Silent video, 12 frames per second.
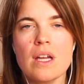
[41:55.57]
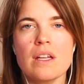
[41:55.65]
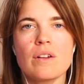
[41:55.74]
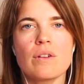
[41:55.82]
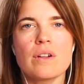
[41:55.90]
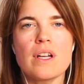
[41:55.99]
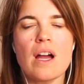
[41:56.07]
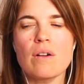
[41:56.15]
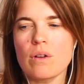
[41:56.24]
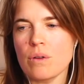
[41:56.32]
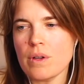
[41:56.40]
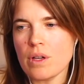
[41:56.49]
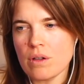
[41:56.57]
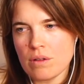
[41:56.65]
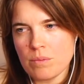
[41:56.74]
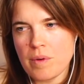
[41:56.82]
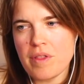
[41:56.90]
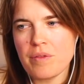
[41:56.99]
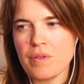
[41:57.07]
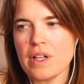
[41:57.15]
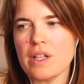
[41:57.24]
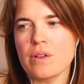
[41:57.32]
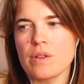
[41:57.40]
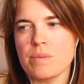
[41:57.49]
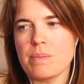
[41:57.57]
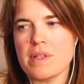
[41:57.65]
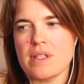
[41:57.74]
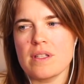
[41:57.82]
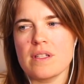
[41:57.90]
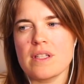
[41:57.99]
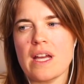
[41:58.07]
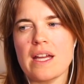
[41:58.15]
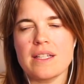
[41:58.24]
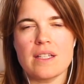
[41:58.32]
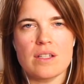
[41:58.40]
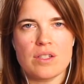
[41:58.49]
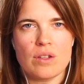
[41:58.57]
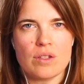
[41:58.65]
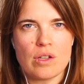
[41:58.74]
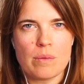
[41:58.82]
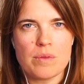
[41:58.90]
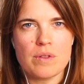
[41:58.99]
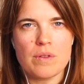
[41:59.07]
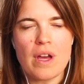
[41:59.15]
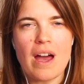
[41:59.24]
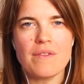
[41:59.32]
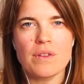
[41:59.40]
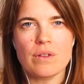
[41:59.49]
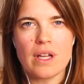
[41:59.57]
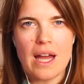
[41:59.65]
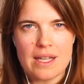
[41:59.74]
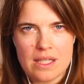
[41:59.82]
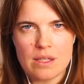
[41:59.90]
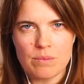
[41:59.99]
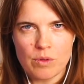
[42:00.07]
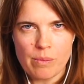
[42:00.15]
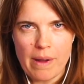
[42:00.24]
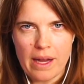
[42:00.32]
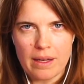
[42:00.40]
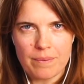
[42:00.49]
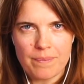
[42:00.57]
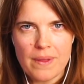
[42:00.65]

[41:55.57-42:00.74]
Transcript: You're now going with reallygoodbusinessideas.com. So you have your custom domain.